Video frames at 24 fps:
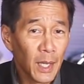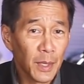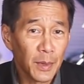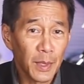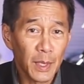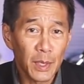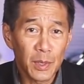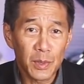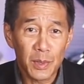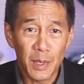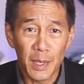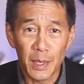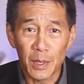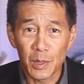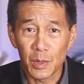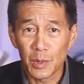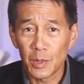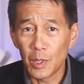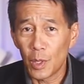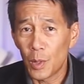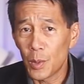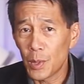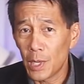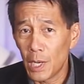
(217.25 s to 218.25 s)
These things
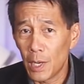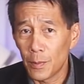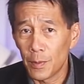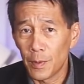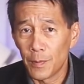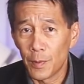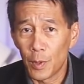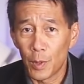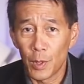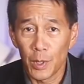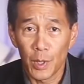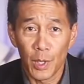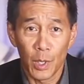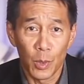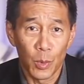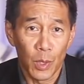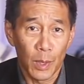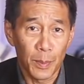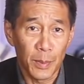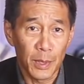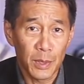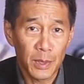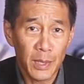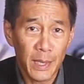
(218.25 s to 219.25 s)
don't have a very good
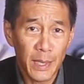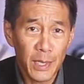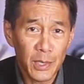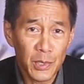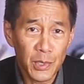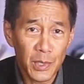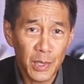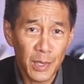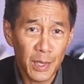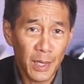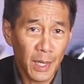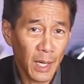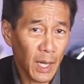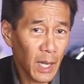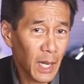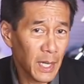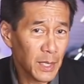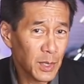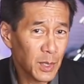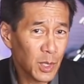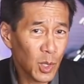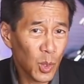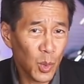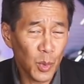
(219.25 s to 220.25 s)
reputation. I
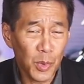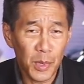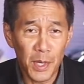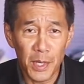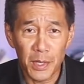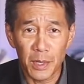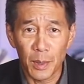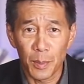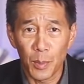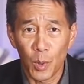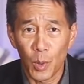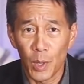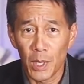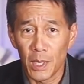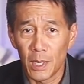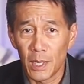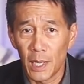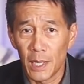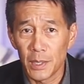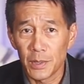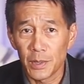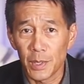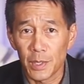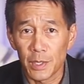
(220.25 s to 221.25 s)
don't think the
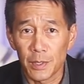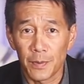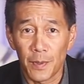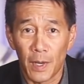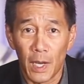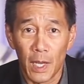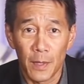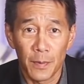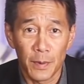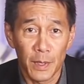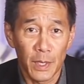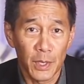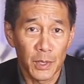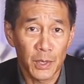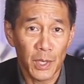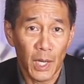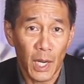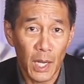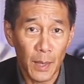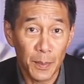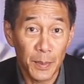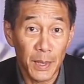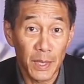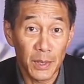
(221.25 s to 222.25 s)
0.965 inch
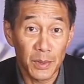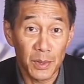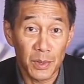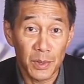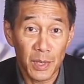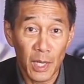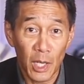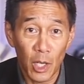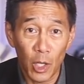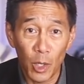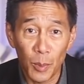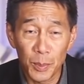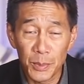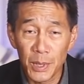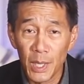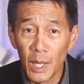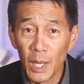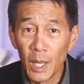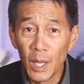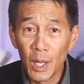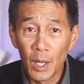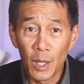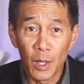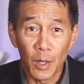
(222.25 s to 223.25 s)
eyepieces helped.
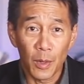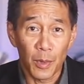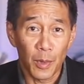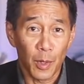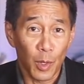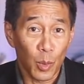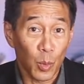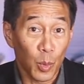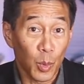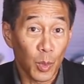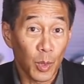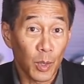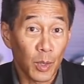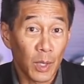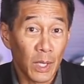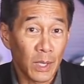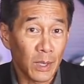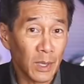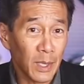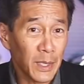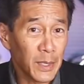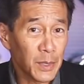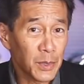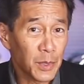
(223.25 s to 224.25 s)
There were
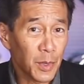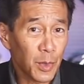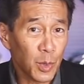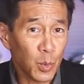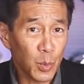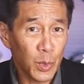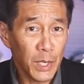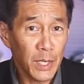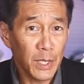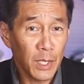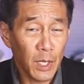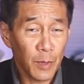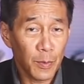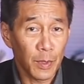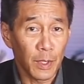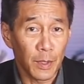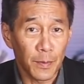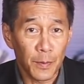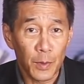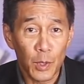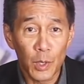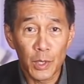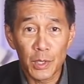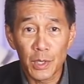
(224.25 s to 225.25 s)
at least three different
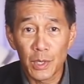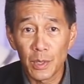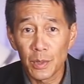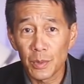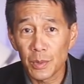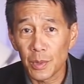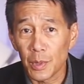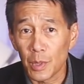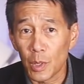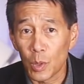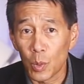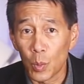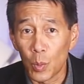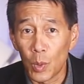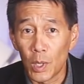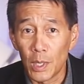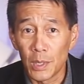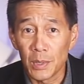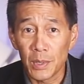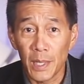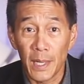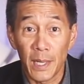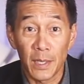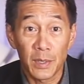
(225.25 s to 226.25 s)
versions. There
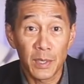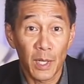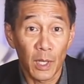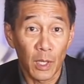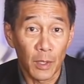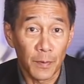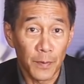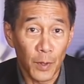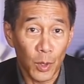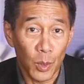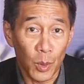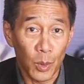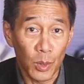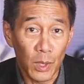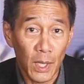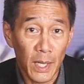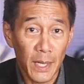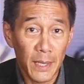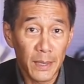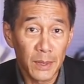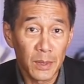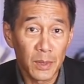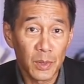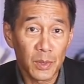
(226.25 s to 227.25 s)
was a telephoto
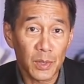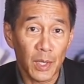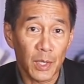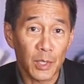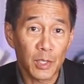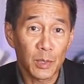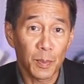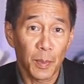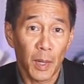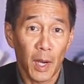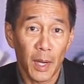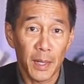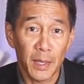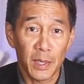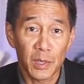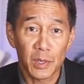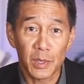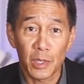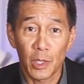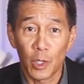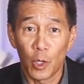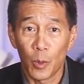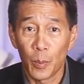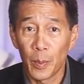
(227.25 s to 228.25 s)
lens, a spotting
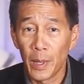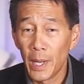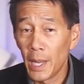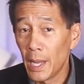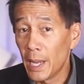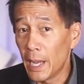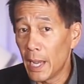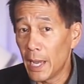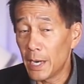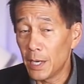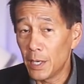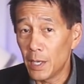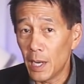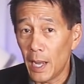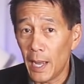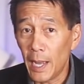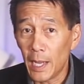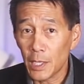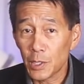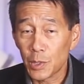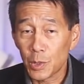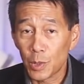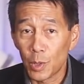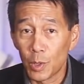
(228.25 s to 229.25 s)
scope, and an
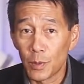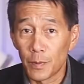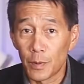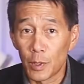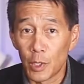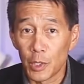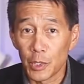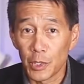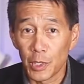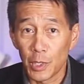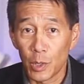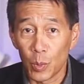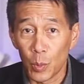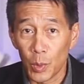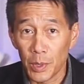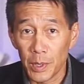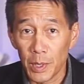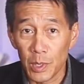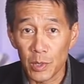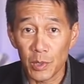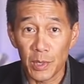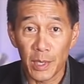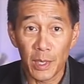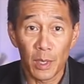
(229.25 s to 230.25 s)
astro version with
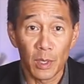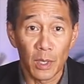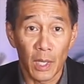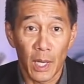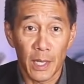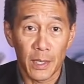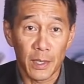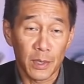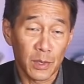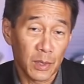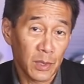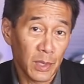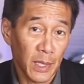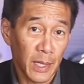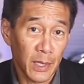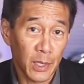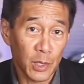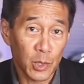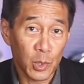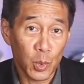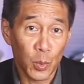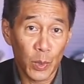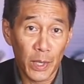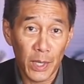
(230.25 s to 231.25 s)
a single-lighted
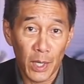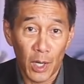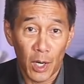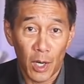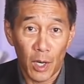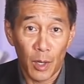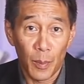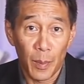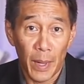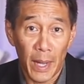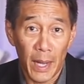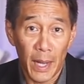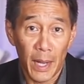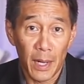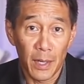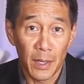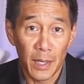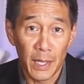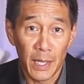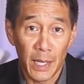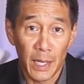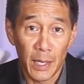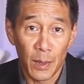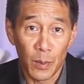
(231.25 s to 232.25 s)
sided swing arm and
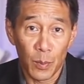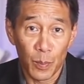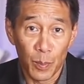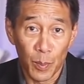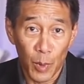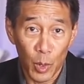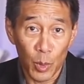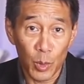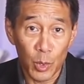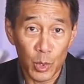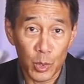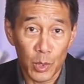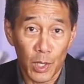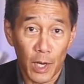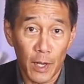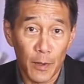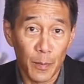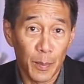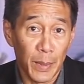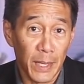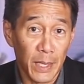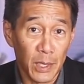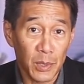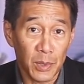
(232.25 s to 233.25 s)
a motor
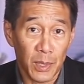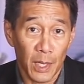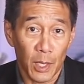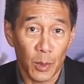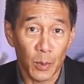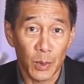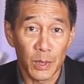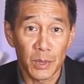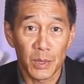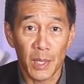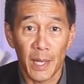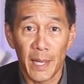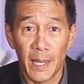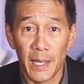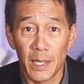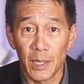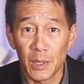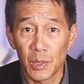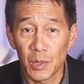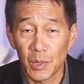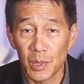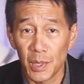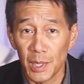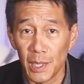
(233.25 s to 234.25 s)
drive base that was
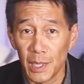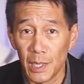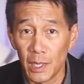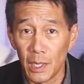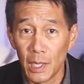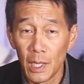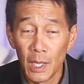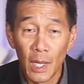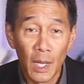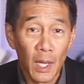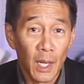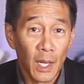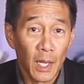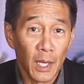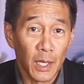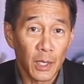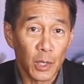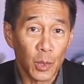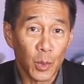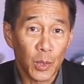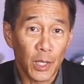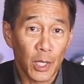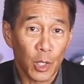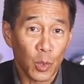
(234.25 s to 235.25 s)
AC.
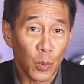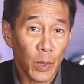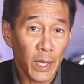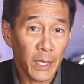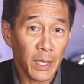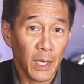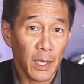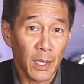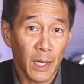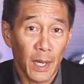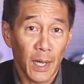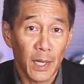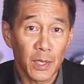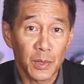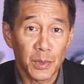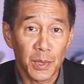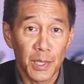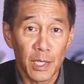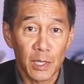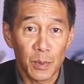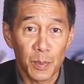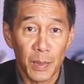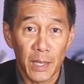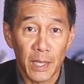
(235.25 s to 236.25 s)
You can recognize
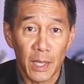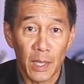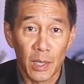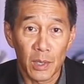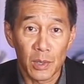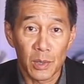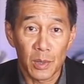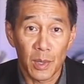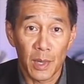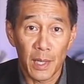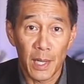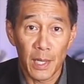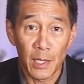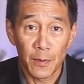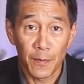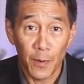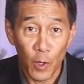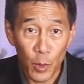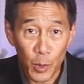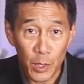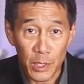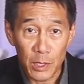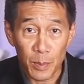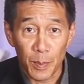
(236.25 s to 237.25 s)
these because they
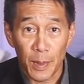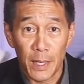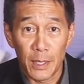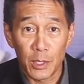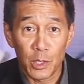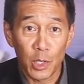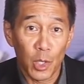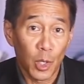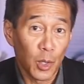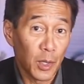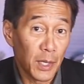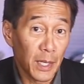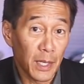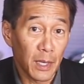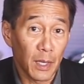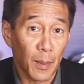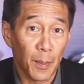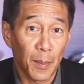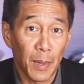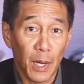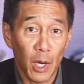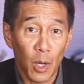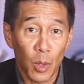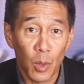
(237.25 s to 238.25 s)
focus by turning the
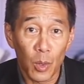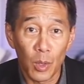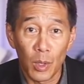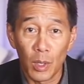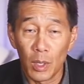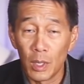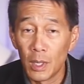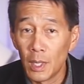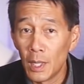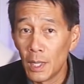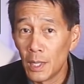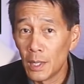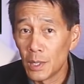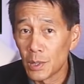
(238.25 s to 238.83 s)
barrel.